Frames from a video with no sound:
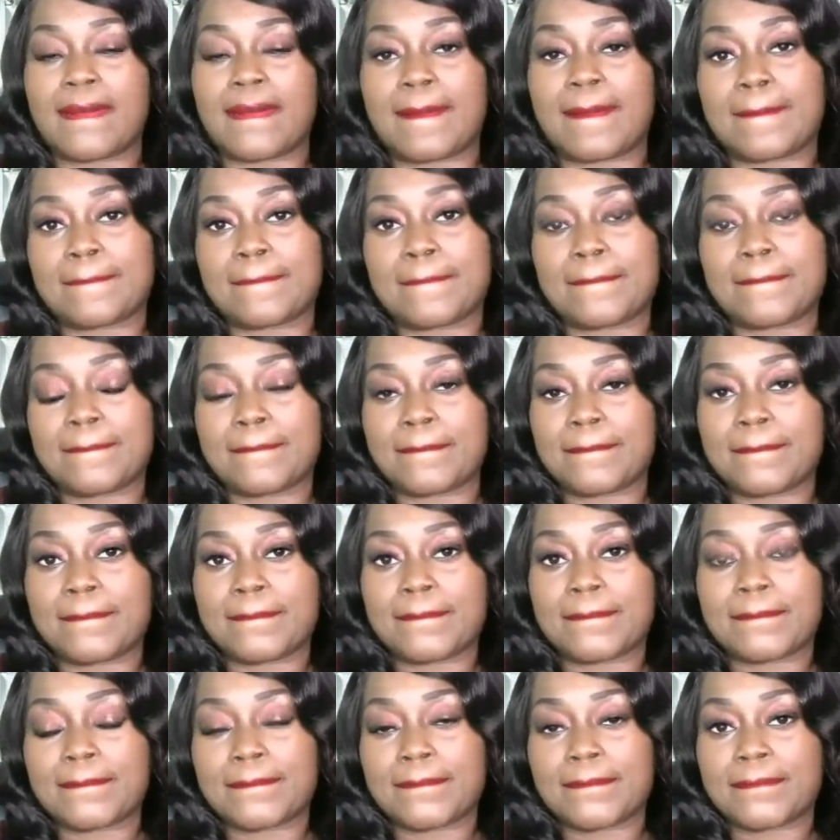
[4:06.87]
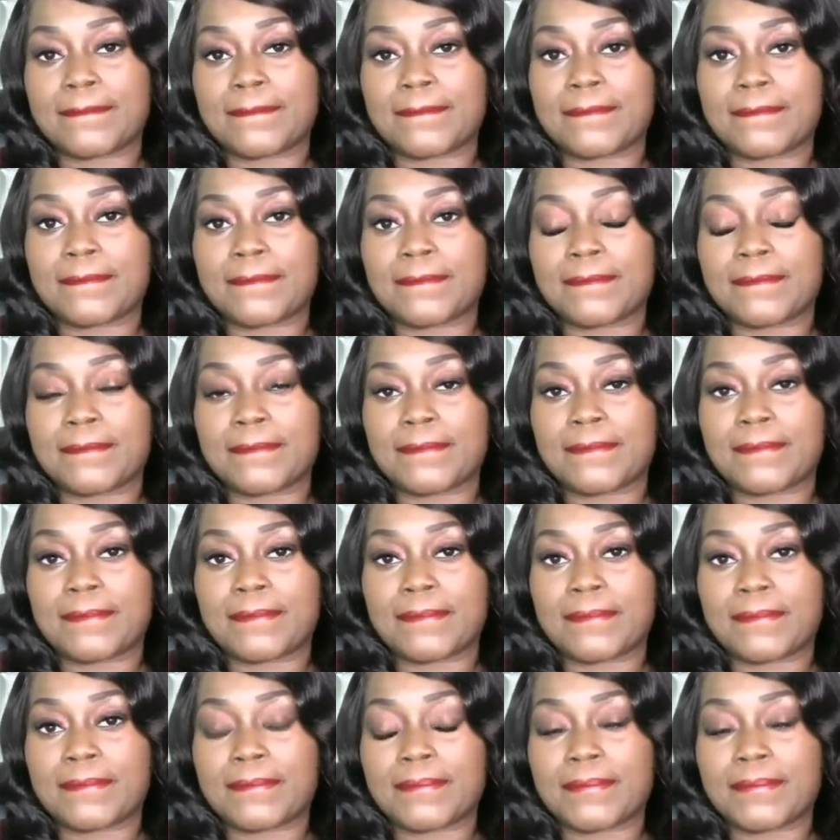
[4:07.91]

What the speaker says: No one is speaking in this clip.